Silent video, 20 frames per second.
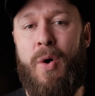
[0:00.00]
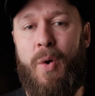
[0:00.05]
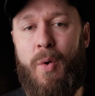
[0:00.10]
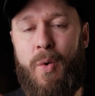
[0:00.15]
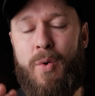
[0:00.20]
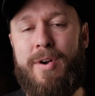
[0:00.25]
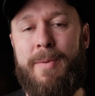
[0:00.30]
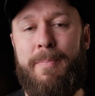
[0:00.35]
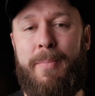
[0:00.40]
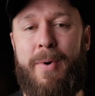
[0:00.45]

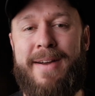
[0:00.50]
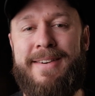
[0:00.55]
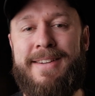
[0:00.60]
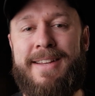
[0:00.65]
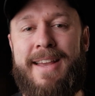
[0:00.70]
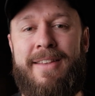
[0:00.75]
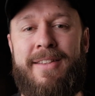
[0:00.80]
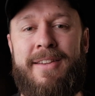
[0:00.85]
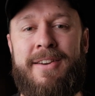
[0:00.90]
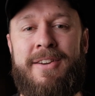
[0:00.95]
all combine
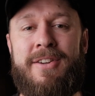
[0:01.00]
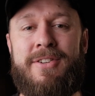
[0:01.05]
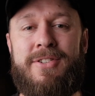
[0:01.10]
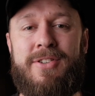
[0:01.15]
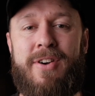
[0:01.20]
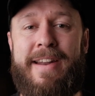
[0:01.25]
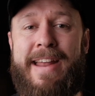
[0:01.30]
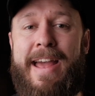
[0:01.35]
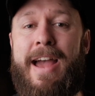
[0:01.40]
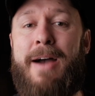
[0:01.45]
together to
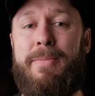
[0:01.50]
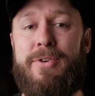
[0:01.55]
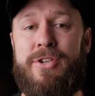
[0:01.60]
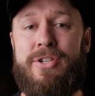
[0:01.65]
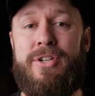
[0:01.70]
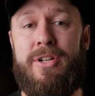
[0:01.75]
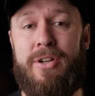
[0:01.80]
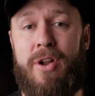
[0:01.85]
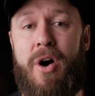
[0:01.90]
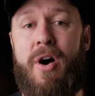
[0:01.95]
decide how
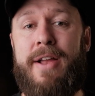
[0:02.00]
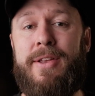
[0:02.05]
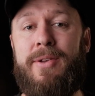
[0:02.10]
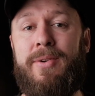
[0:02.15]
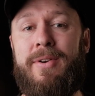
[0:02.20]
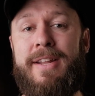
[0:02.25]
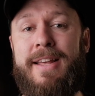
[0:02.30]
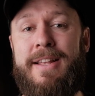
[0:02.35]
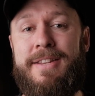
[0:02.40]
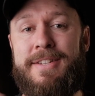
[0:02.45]
much light
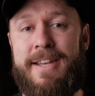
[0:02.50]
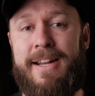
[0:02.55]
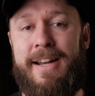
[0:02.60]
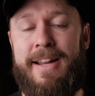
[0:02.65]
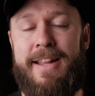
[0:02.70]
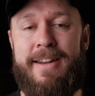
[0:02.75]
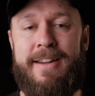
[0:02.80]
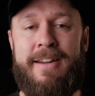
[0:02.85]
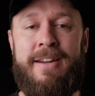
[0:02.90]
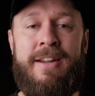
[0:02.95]
your lens can
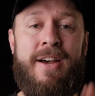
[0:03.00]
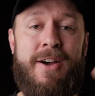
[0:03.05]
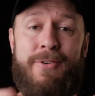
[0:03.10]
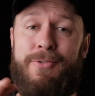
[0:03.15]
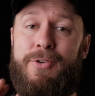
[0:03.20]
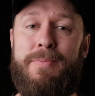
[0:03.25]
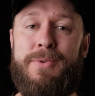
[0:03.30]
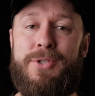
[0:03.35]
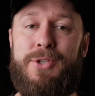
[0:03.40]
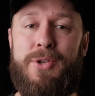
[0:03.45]
let in
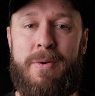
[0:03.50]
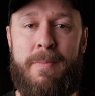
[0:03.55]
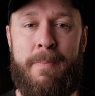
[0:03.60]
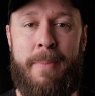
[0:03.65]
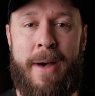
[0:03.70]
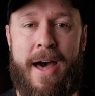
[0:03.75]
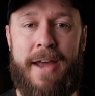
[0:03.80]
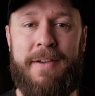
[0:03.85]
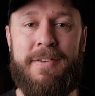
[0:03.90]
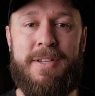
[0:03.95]
from a certain
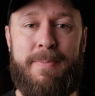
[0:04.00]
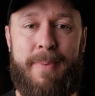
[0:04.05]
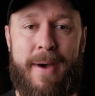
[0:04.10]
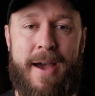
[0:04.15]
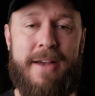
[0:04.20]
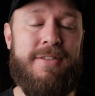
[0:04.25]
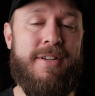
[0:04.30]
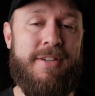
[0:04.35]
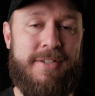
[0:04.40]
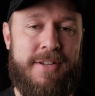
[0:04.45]
part of
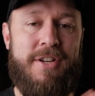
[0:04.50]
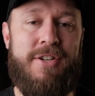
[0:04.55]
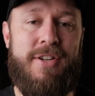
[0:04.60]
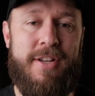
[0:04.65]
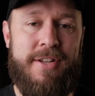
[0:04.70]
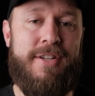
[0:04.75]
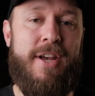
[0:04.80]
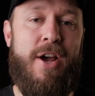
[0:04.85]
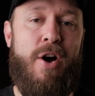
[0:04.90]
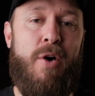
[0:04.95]
space.
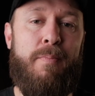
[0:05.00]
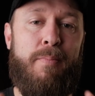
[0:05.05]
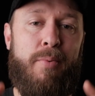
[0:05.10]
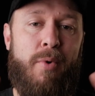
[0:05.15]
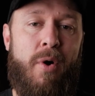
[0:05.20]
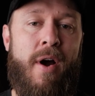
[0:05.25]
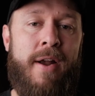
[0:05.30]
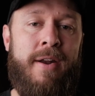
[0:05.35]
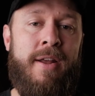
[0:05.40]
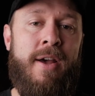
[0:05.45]
Essentially, it's how
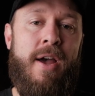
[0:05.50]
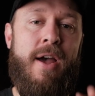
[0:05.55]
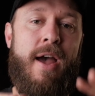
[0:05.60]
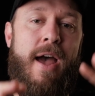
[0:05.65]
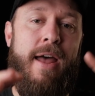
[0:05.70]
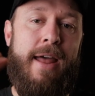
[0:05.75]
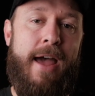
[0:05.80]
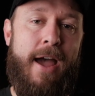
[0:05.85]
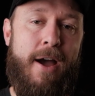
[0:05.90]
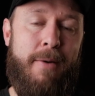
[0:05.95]
bright
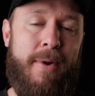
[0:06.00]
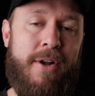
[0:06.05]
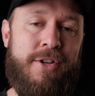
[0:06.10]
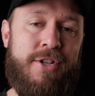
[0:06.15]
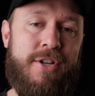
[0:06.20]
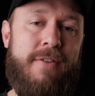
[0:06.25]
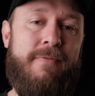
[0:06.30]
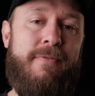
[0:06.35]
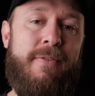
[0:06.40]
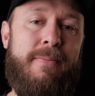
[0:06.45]
and how
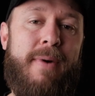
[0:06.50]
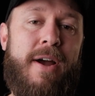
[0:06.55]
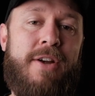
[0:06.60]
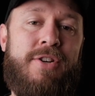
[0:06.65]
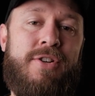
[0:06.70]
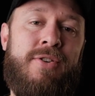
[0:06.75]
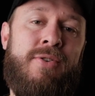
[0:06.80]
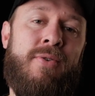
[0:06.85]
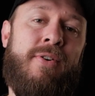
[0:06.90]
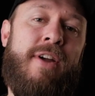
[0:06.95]
much
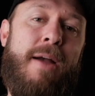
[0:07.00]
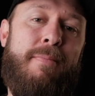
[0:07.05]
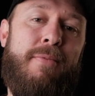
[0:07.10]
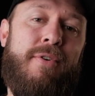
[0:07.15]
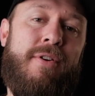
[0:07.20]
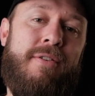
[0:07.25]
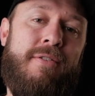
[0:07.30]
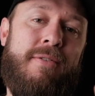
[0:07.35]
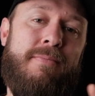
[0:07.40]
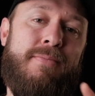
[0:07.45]
information your camera
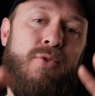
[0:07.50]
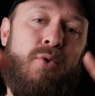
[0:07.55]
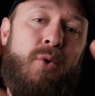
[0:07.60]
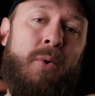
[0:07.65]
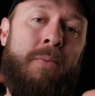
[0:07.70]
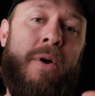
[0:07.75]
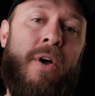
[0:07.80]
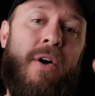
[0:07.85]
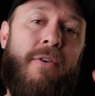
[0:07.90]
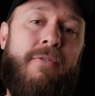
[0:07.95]
can
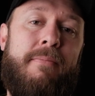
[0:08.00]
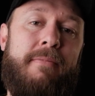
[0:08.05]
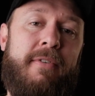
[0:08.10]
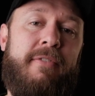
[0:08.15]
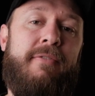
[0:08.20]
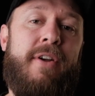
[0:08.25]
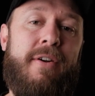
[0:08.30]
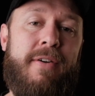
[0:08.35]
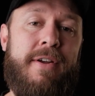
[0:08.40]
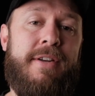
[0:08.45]
absorb from a
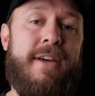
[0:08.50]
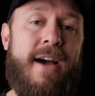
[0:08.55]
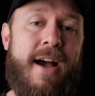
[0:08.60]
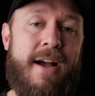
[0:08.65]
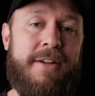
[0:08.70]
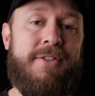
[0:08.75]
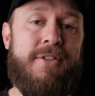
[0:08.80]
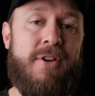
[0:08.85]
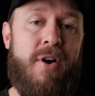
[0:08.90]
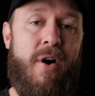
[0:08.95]
very
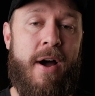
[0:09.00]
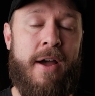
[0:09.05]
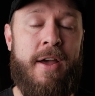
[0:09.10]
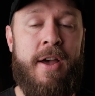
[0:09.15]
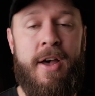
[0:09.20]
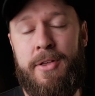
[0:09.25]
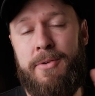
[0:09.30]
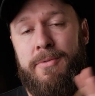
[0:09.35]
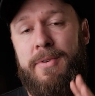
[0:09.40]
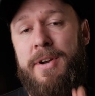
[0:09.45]
dark sky.
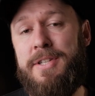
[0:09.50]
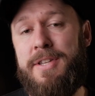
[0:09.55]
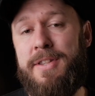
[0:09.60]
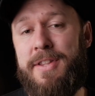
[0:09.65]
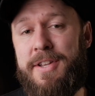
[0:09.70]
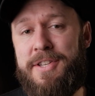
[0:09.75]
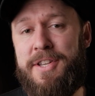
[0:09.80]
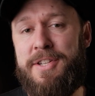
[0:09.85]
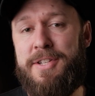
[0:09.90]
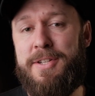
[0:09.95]
The reason
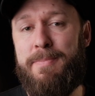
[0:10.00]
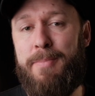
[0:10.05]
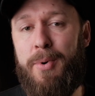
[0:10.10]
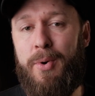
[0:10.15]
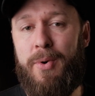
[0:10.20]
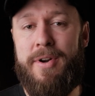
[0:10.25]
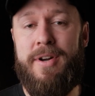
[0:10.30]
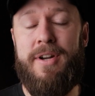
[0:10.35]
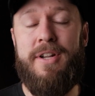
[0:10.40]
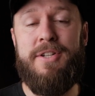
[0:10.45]
this is
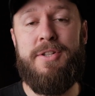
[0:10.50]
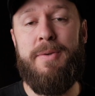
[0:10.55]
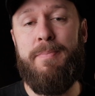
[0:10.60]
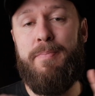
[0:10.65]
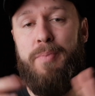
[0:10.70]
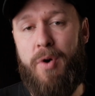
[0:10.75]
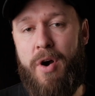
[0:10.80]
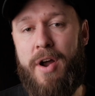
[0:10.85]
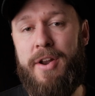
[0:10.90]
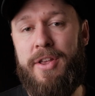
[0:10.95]
important is the
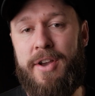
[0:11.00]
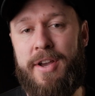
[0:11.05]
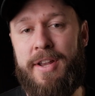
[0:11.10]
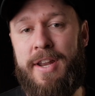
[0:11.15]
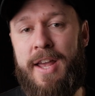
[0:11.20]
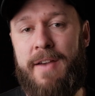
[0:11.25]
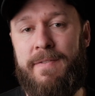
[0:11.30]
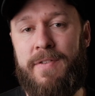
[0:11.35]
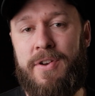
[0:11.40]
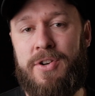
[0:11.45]
brighter you can
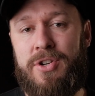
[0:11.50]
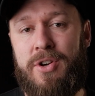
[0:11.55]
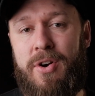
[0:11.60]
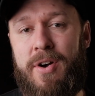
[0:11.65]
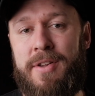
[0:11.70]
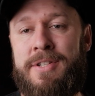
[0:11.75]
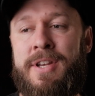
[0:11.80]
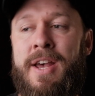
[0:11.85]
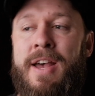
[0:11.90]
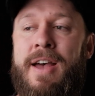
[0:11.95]
have your
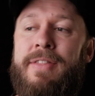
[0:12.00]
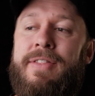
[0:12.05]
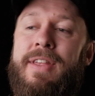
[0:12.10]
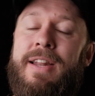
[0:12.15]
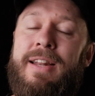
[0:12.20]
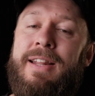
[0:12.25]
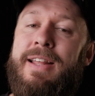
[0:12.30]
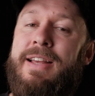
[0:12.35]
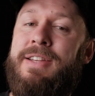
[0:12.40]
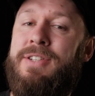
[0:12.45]
shots, the
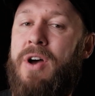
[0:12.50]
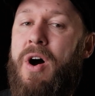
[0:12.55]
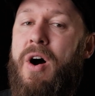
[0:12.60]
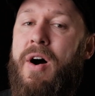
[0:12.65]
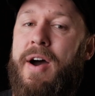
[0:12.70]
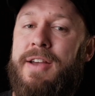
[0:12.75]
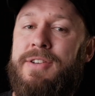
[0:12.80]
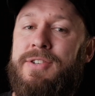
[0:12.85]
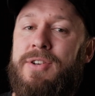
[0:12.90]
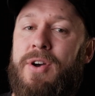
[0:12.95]
less
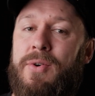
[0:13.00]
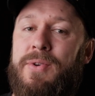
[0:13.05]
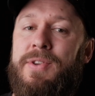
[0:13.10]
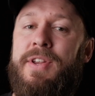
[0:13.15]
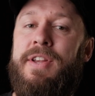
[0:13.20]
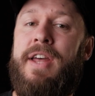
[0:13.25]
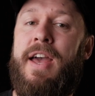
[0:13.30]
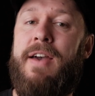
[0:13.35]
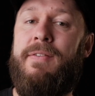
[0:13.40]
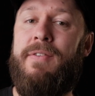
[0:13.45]
ISO you
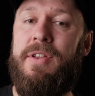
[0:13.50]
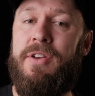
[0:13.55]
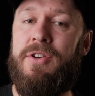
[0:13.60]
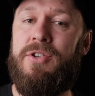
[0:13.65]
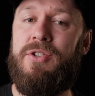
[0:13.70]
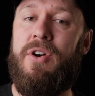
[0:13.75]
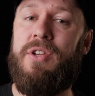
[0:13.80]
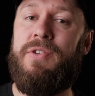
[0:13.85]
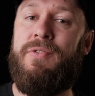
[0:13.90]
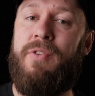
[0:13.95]
need to have in your
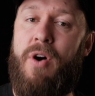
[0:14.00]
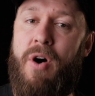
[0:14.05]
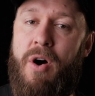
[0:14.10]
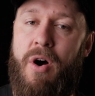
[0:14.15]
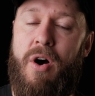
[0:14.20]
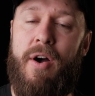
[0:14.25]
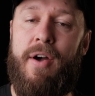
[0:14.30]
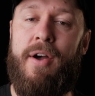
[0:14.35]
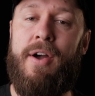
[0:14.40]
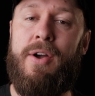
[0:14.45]
shots for a
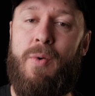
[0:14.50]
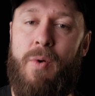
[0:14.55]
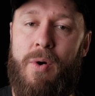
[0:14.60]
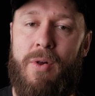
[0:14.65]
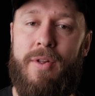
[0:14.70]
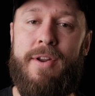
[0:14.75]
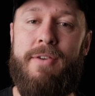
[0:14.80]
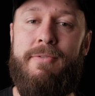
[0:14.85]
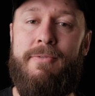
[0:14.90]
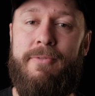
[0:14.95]
higher
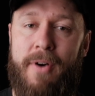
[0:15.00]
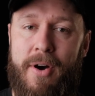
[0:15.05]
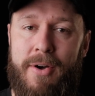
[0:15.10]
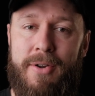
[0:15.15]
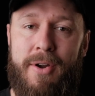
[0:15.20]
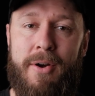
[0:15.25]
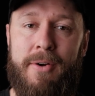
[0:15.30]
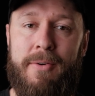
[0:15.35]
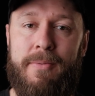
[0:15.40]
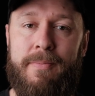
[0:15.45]
quality
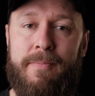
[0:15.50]
photo.